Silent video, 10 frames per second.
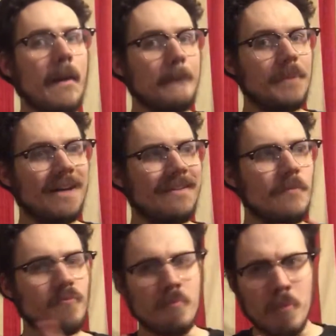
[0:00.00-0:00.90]
But
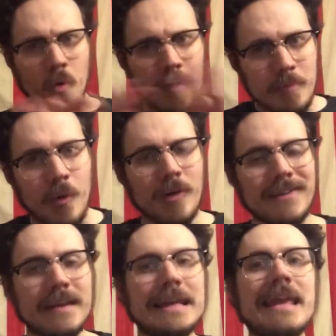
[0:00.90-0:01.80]
more
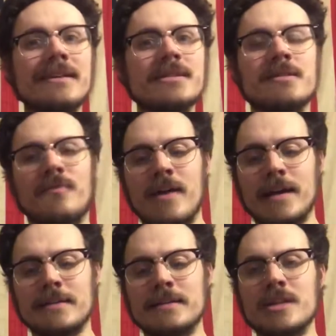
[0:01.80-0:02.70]
importantly is the fact
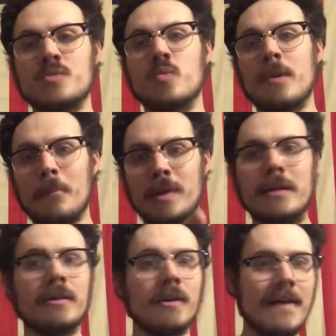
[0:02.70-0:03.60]
that this would
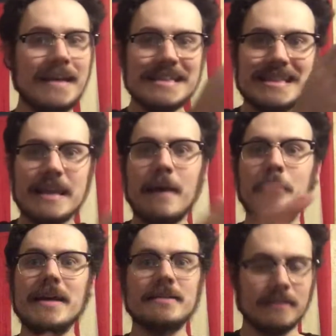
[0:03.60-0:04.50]
appear
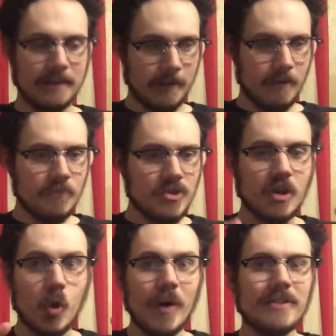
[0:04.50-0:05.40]
segmentally.
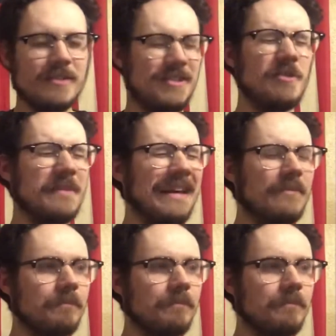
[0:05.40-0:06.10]
Segmentally?